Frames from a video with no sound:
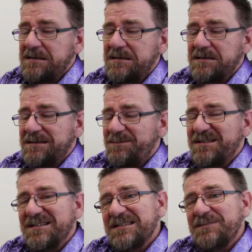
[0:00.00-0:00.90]
seems
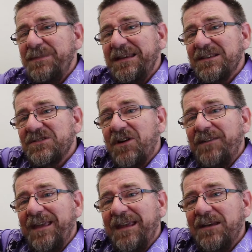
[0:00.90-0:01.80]
to spin inside
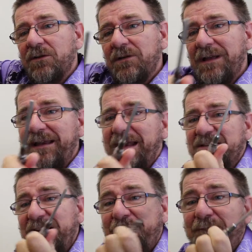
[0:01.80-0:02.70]
the handle and
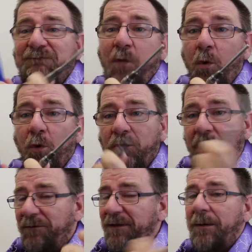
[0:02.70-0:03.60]
actually falls
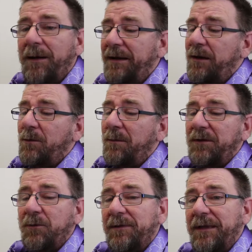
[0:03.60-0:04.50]
off, so I don't know what
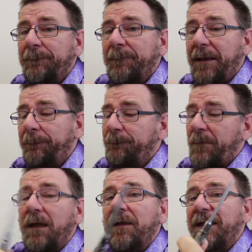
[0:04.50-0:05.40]
I'm going to do with that, but
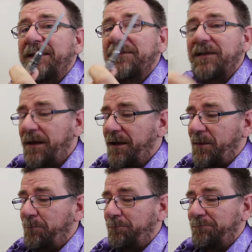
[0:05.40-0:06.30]
that's
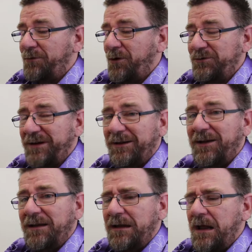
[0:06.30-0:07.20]
another project.
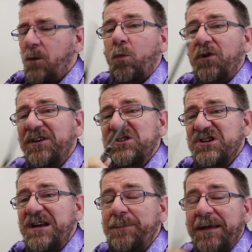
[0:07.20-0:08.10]
Was a
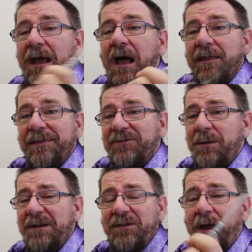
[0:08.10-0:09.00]
cheapie. The
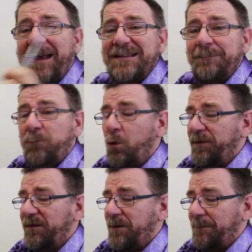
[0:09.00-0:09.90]
trouble is I actually
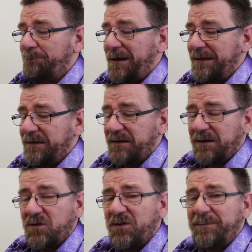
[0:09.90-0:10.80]
bought this one at Bunnings, and
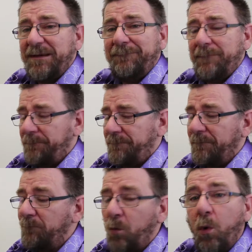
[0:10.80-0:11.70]
it cost me
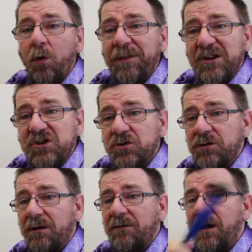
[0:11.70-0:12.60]
more than it should
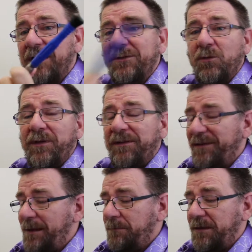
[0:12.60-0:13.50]
have. I saw the
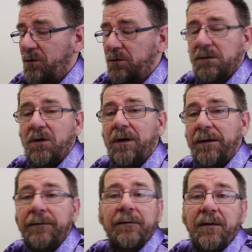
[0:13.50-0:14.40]
same thing online